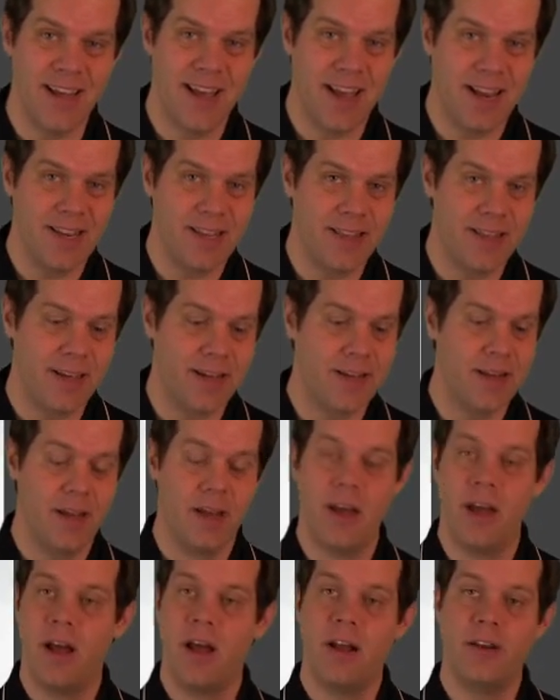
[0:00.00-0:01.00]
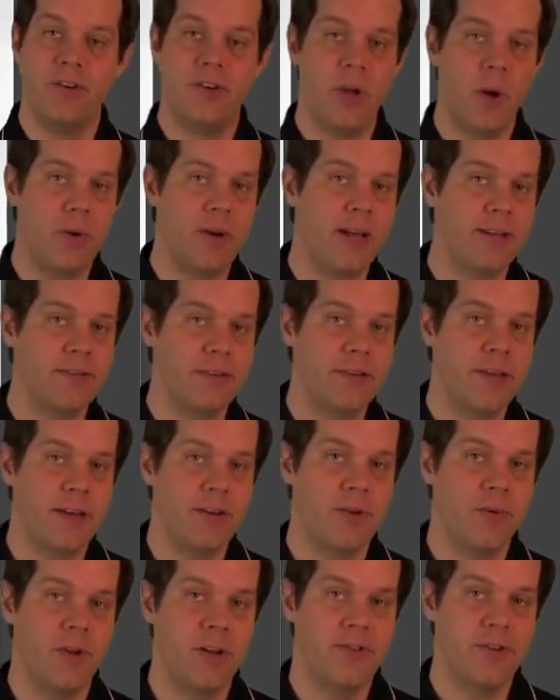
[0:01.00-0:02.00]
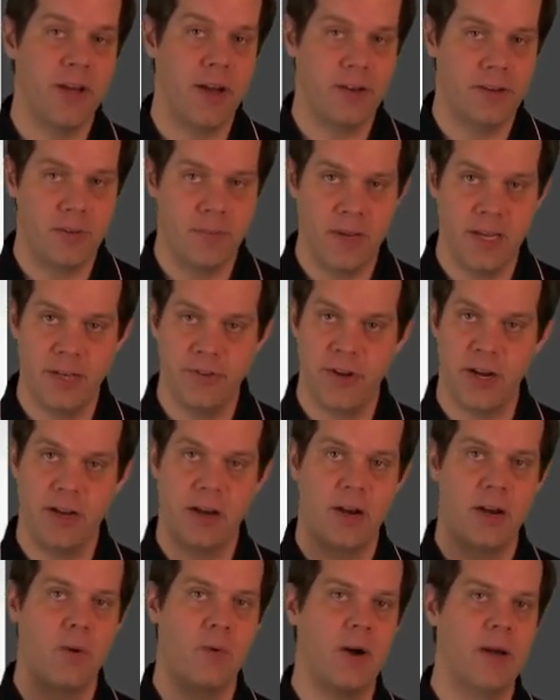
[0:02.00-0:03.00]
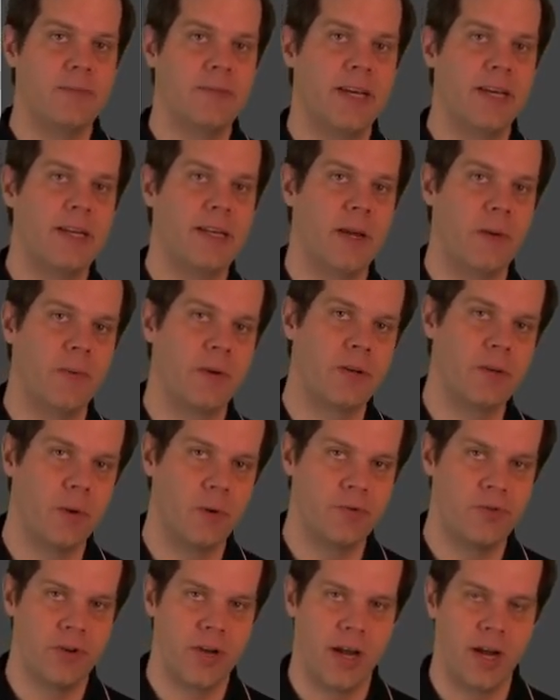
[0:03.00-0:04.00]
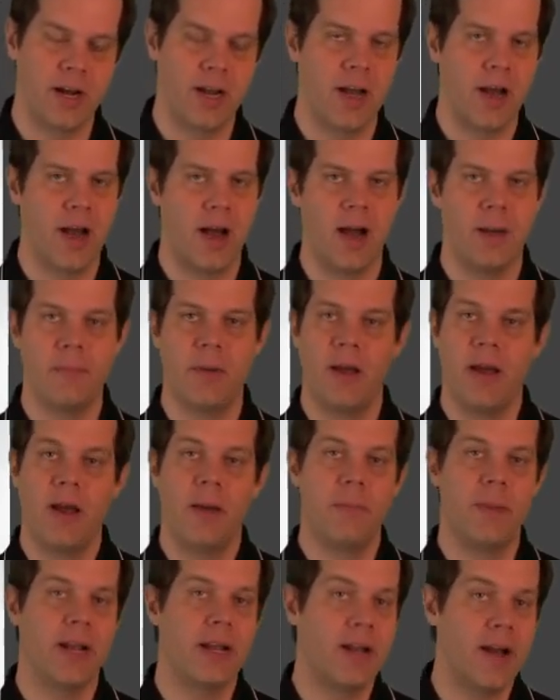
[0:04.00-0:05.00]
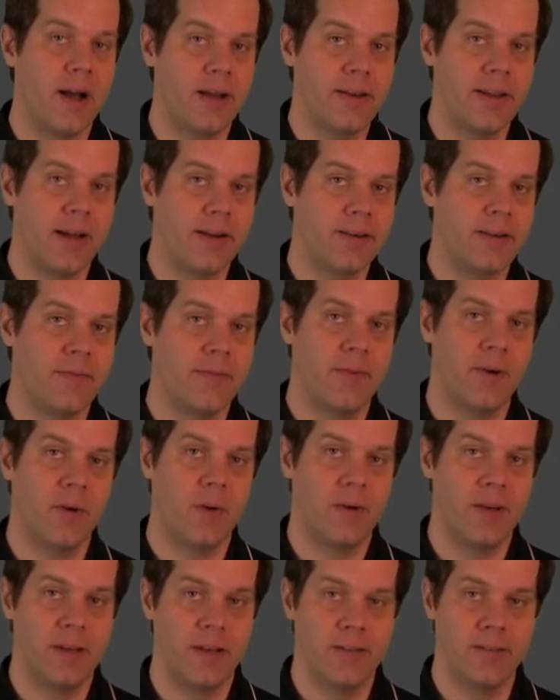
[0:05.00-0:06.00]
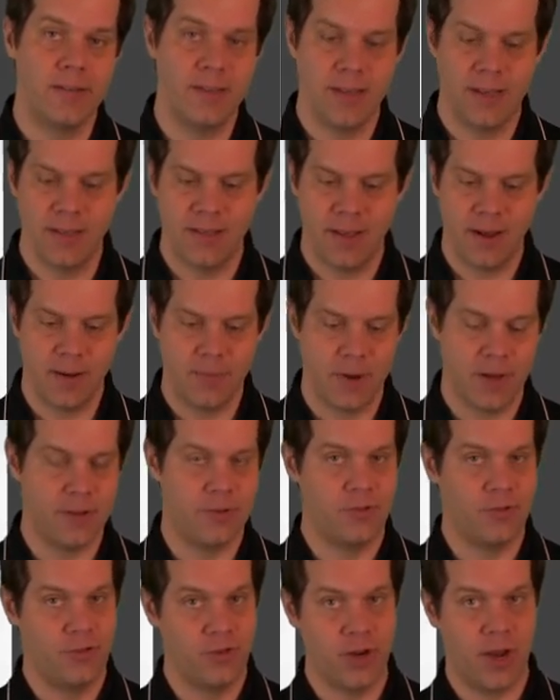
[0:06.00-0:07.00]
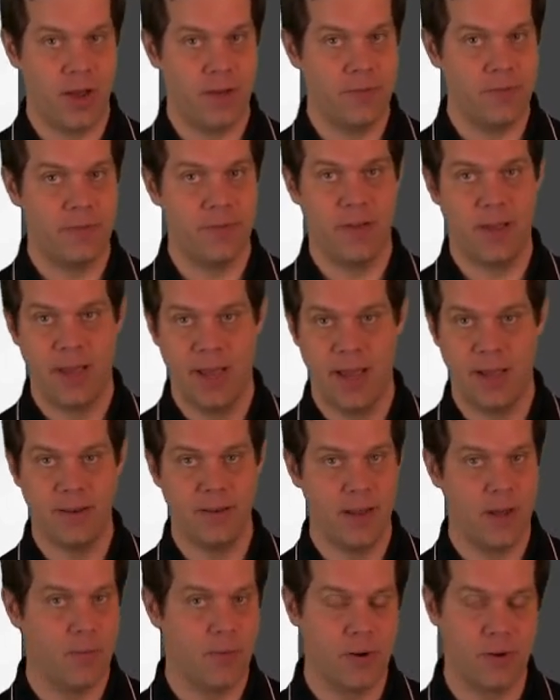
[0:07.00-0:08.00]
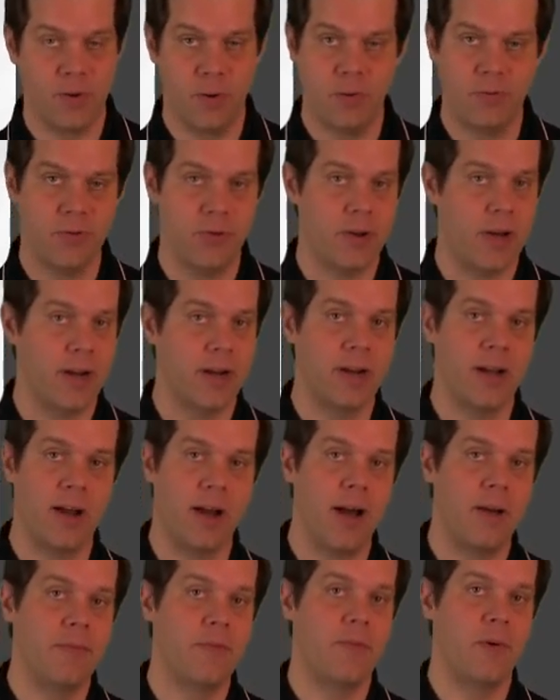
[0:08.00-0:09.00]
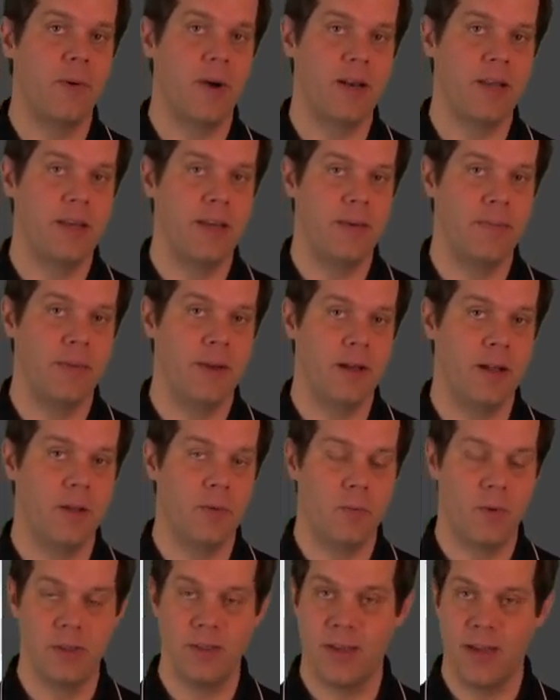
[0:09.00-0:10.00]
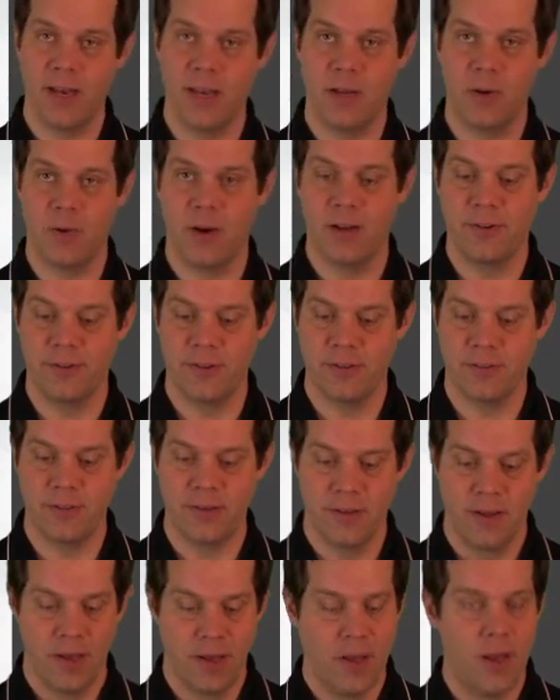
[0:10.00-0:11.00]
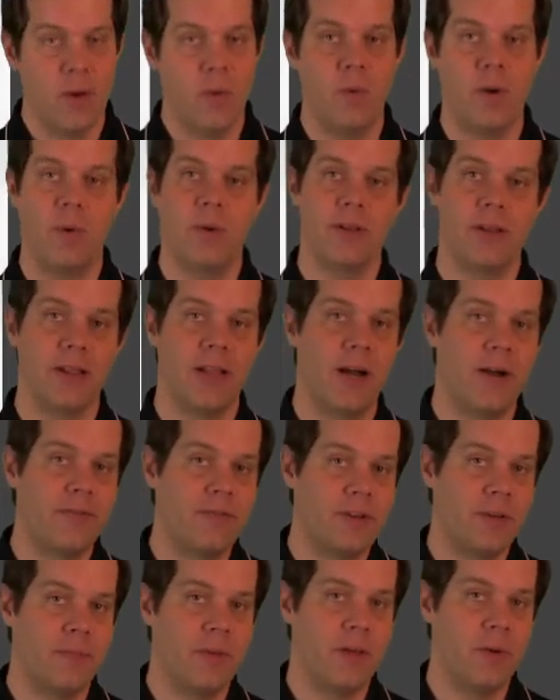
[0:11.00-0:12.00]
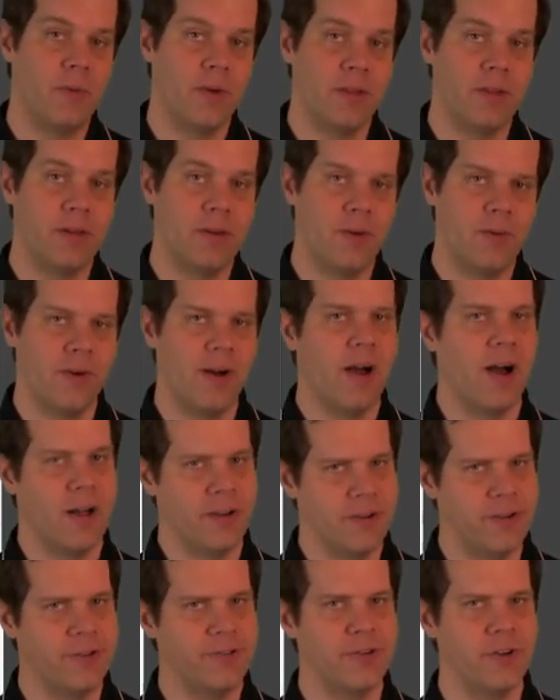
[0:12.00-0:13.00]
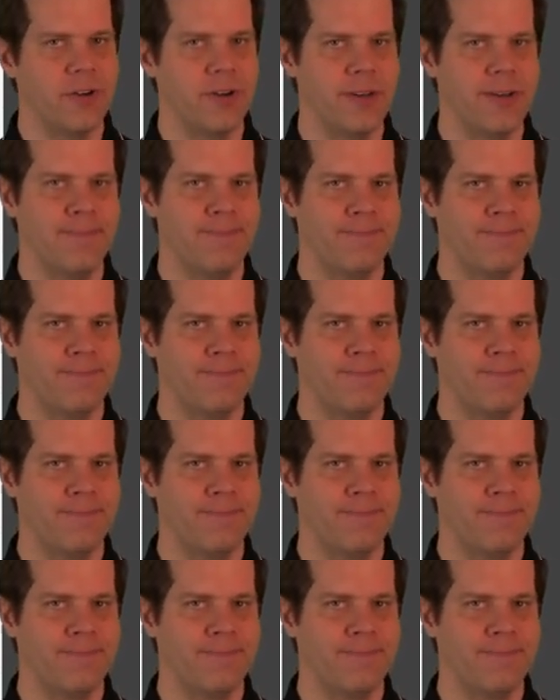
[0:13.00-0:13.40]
anything, don't hesitate to reach out to me. Check out our website, networkdojo.com. My contact info is in there, but jeff@networkdojo.com if you want to email with any questions. We would love to be with you on your journey.